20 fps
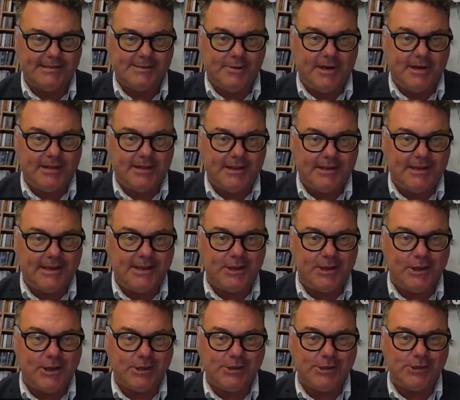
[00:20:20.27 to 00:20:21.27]
Is there anything that
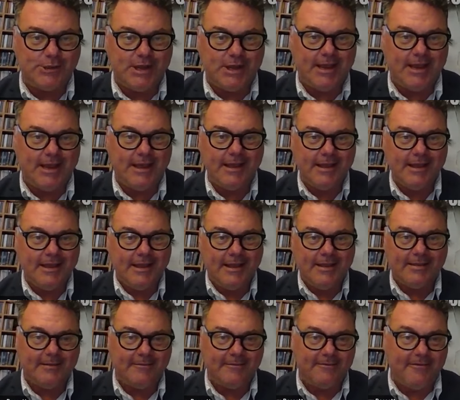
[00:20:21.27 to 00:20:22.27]
you can share
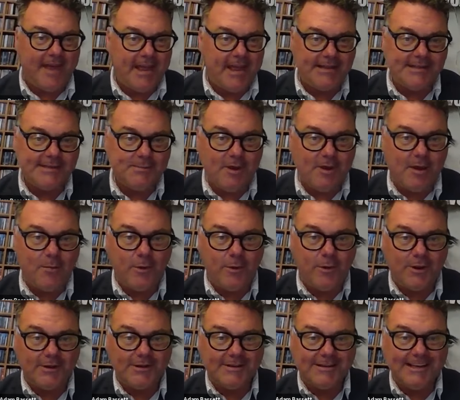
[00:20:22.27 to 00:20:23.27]
that fans might
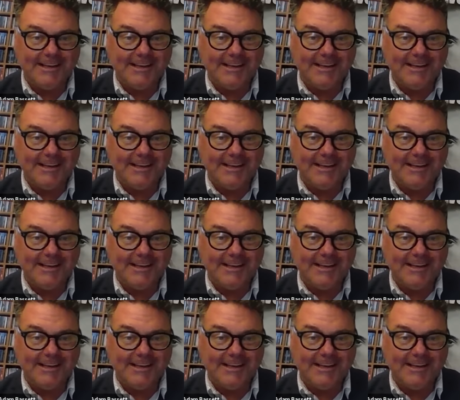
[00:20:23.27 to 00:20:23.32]
want to